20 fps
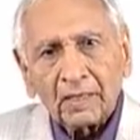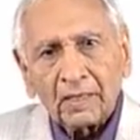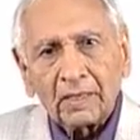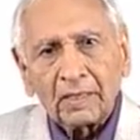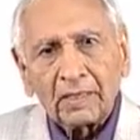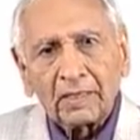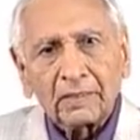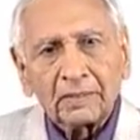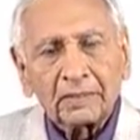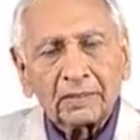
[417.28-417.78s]

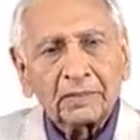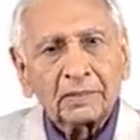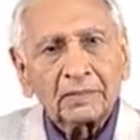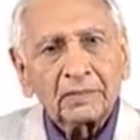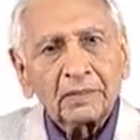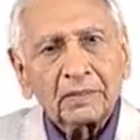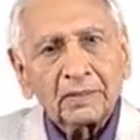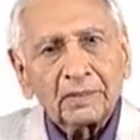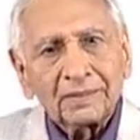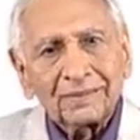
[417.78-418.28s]
and
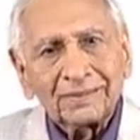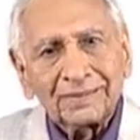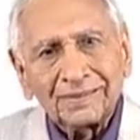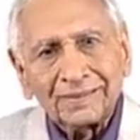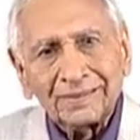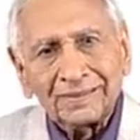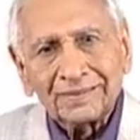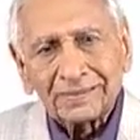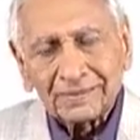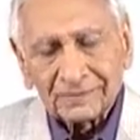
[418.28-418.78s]

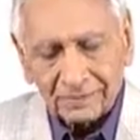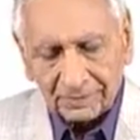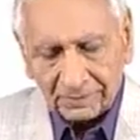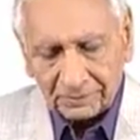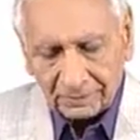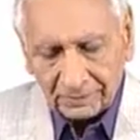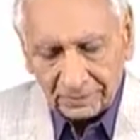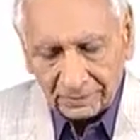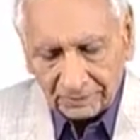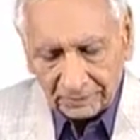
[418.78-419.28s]
these
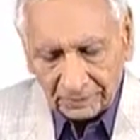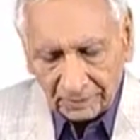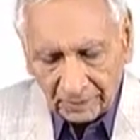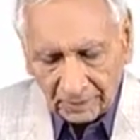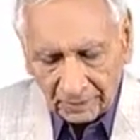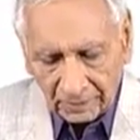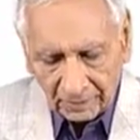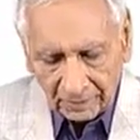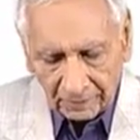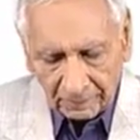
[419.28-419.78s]
structures
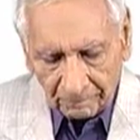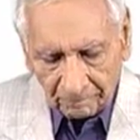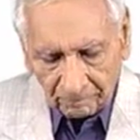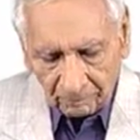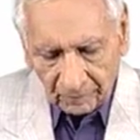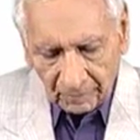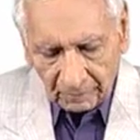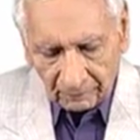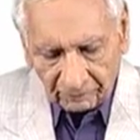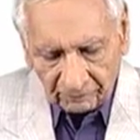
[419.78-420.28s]
are
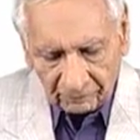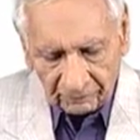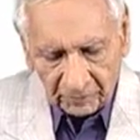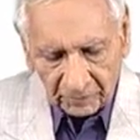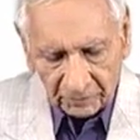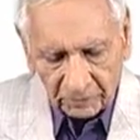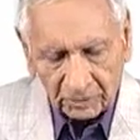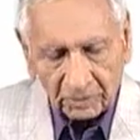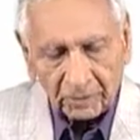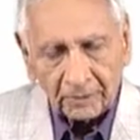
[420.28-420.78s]

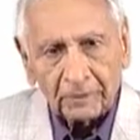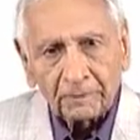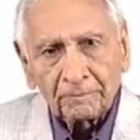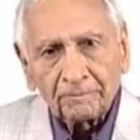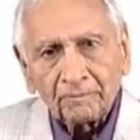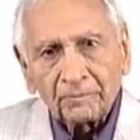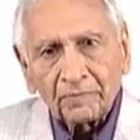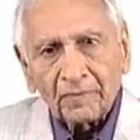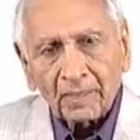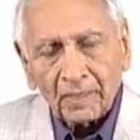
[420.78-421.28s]
functional.
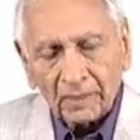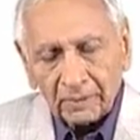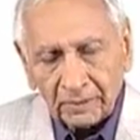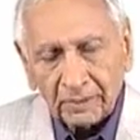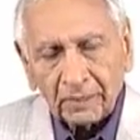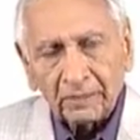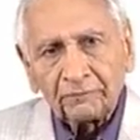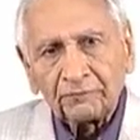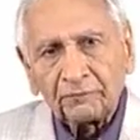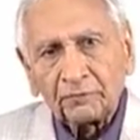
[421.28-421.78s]

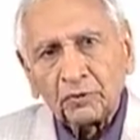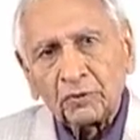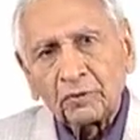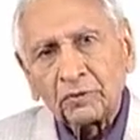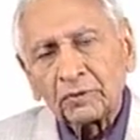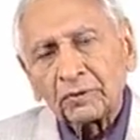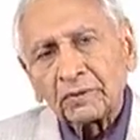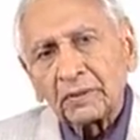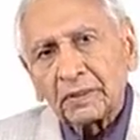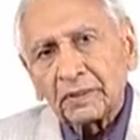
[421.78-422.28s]

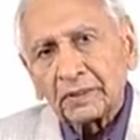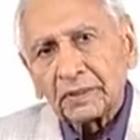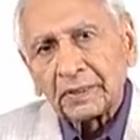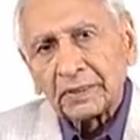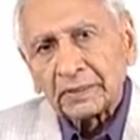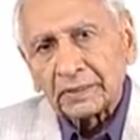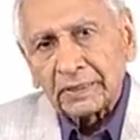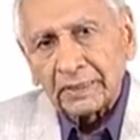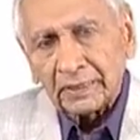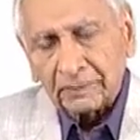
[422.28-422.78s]
Therefore,
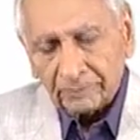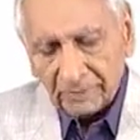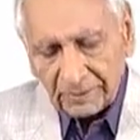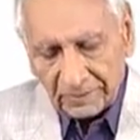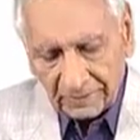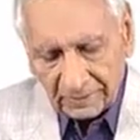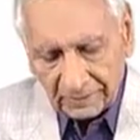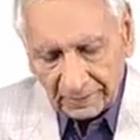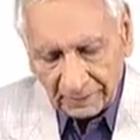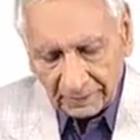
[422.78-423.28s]
it can be
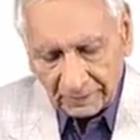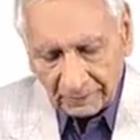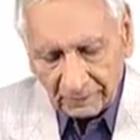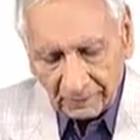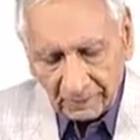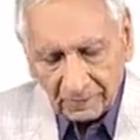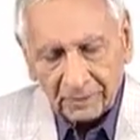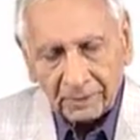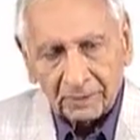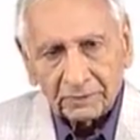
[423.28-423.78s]
said
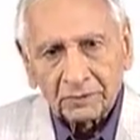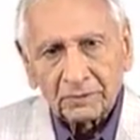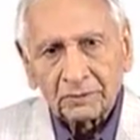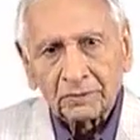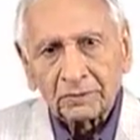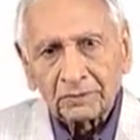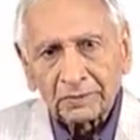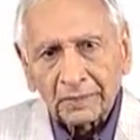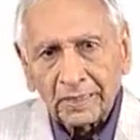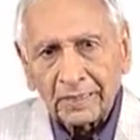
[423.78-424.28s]
that
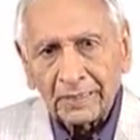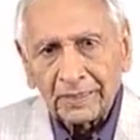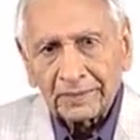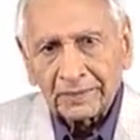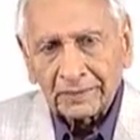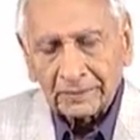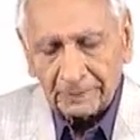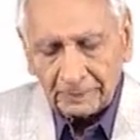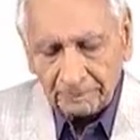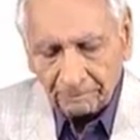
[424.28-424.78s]

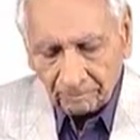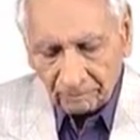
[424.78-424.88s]
society